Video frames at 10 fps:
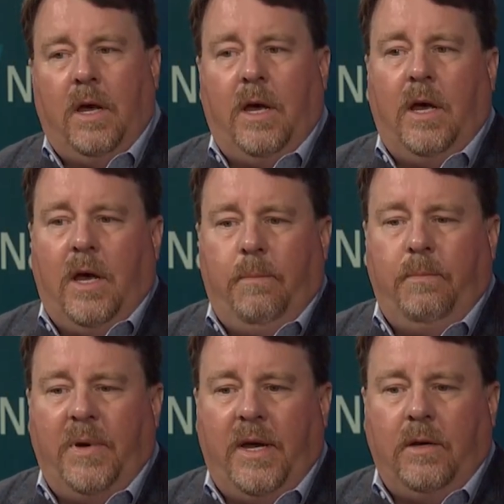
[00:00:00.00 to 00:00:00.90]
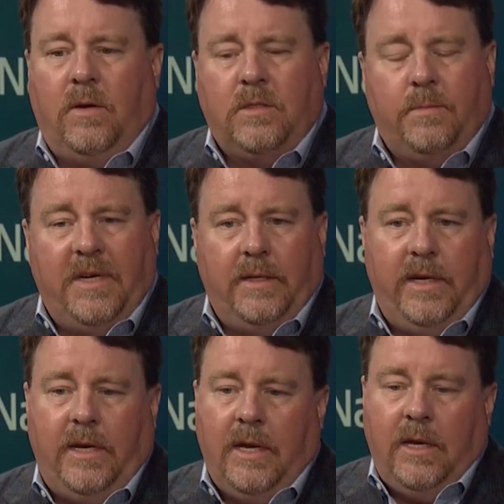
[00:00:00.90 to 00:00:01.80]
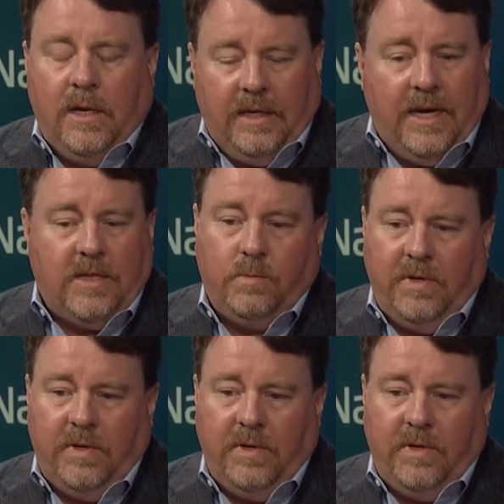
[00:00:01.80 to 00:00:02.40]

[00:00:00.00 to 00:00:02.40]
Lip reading: but ultimately, yes,